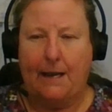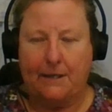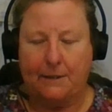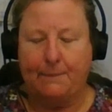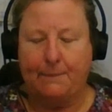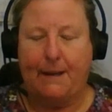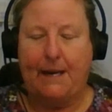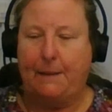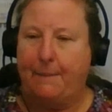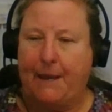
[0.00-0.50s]

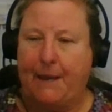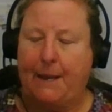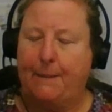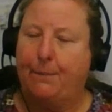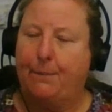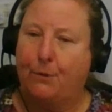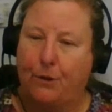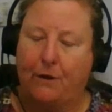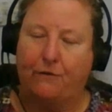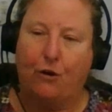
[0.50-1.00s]
as many
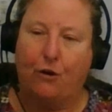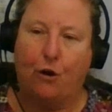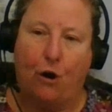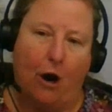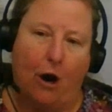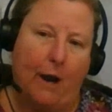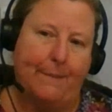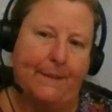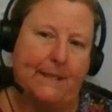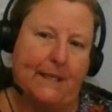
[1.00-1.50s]
people that have
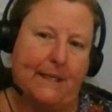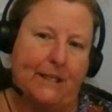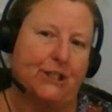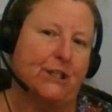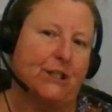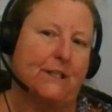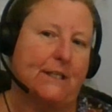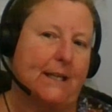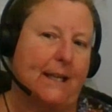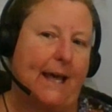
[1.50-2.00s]
got
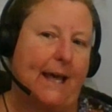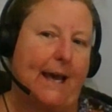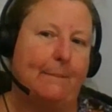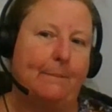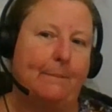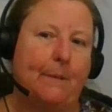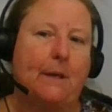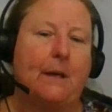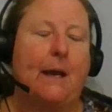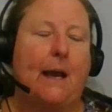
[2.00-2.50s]
hypertension to
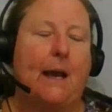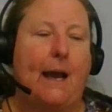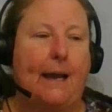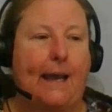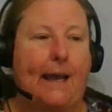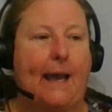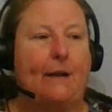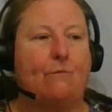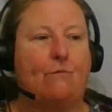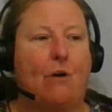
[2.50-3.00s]
them,
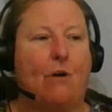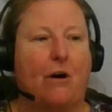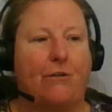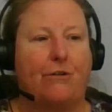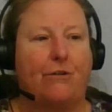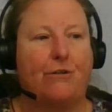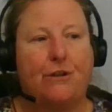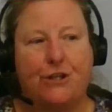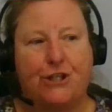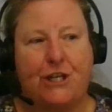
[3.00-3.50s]
again,
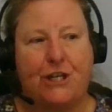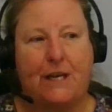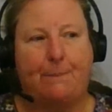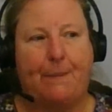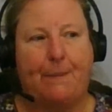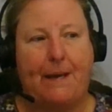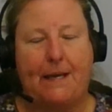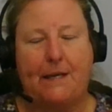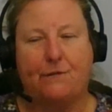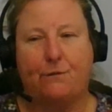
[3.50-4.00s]
rather than the
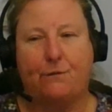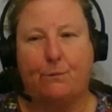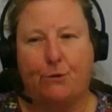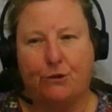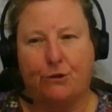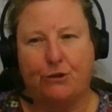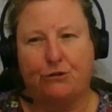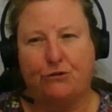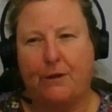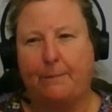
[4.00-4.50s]
GPs for
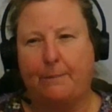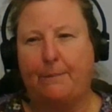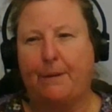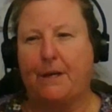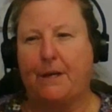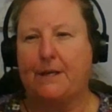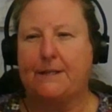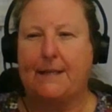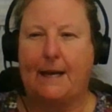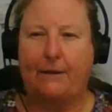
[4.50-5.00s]
monitoring,
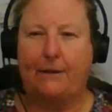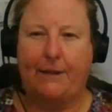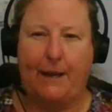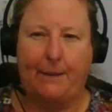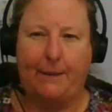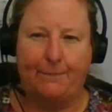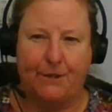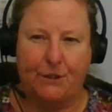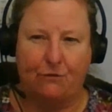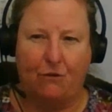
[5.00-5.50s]
because now
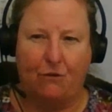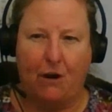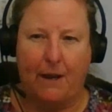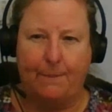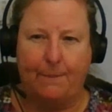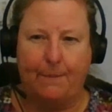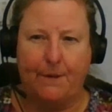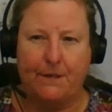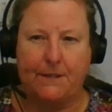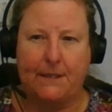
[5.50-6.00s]
they're
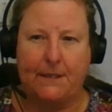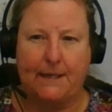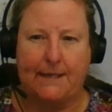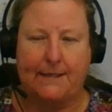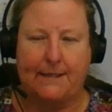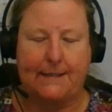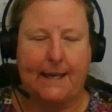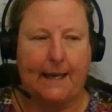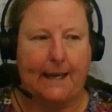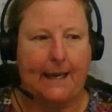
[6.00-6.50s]
prescribers
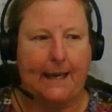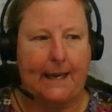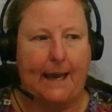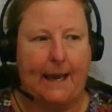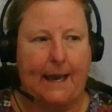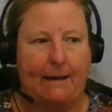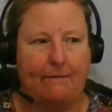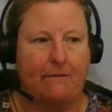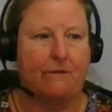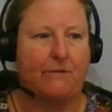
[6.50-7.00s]
and it's their
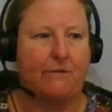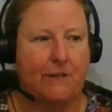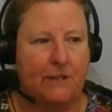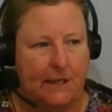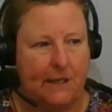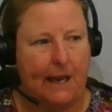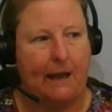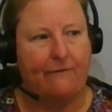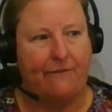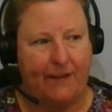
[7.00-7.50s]
key area
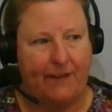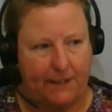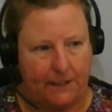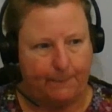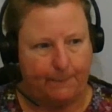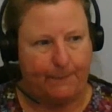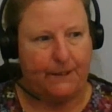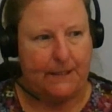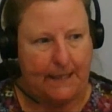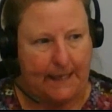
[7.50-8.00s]
of
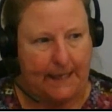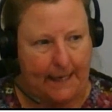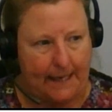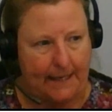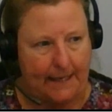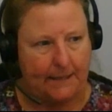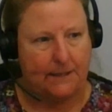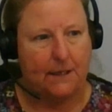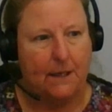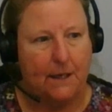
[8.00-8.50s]

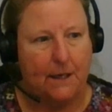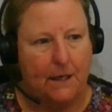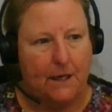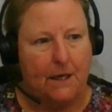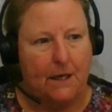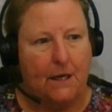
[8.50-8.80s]
expertise.